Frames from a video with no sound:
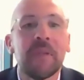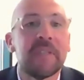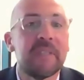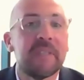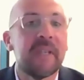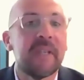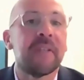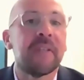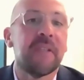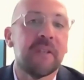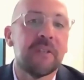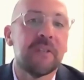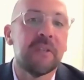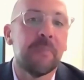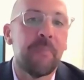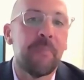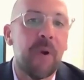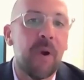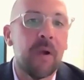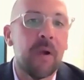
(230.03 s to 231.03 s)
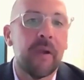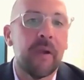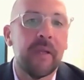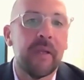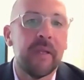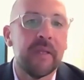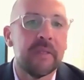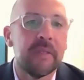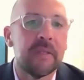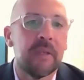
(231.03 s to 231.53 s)
sets us apart
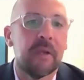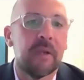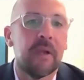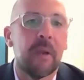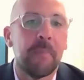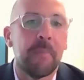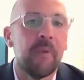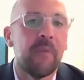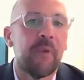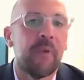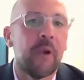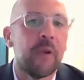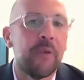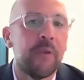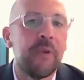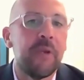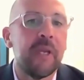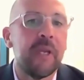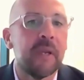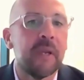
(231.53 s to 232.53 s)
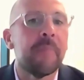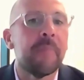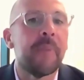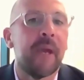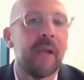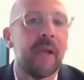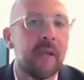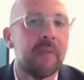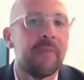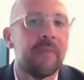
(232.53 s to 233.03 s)
is a couple of our unique
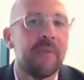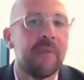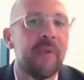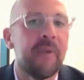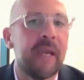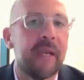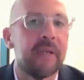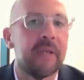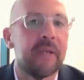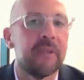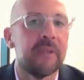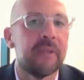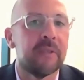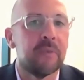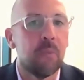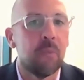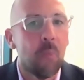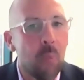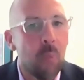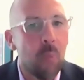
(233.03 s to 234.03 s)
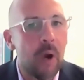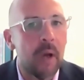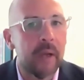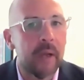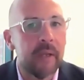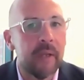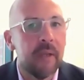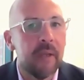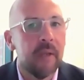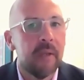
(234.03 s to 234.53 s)
competitive advantages.
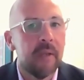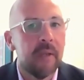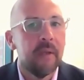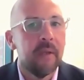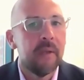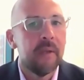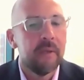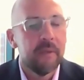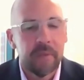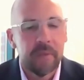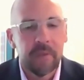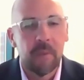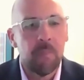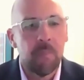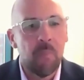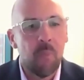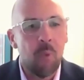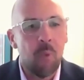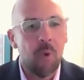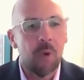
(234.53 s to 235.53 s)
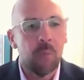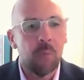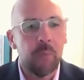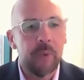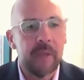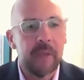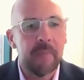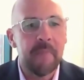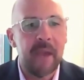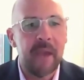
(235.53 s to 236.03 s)
One, the more
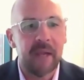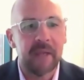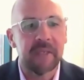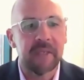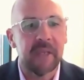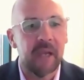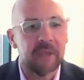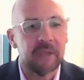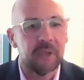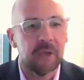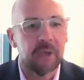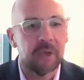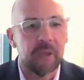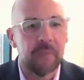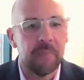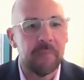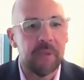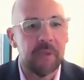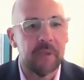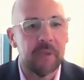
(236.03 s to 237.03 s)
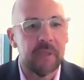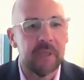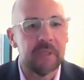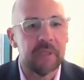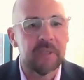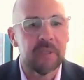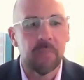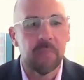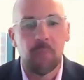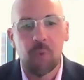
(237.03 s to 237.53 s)
we amenitize our
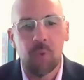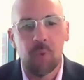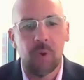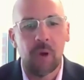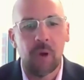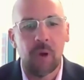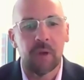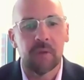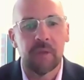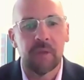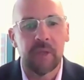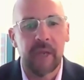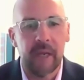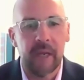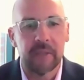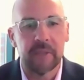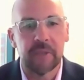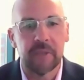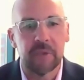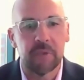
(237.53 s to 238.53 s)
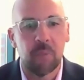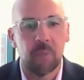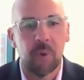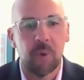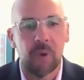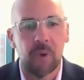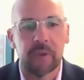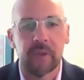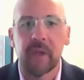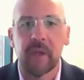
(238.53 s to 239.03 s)
communities, the more our land is
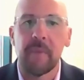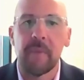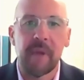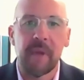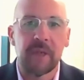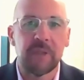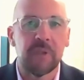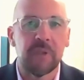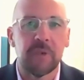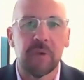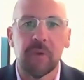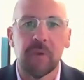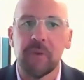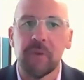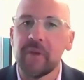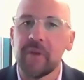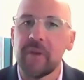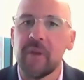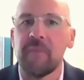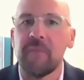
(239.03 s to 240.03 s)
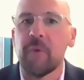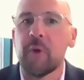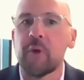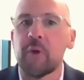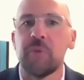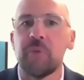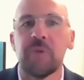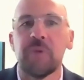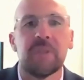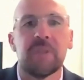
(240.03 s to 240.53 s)
worth. And I mentioned earlier that
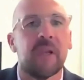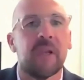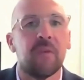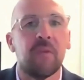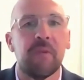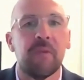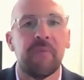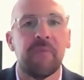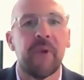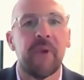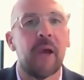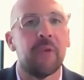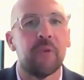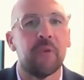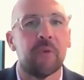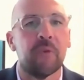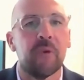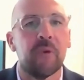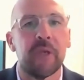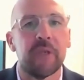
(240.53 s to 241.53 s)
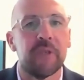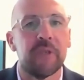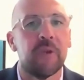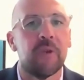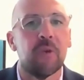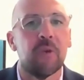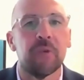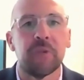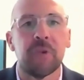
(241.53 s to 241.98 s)
virtuous cycle of value creation goes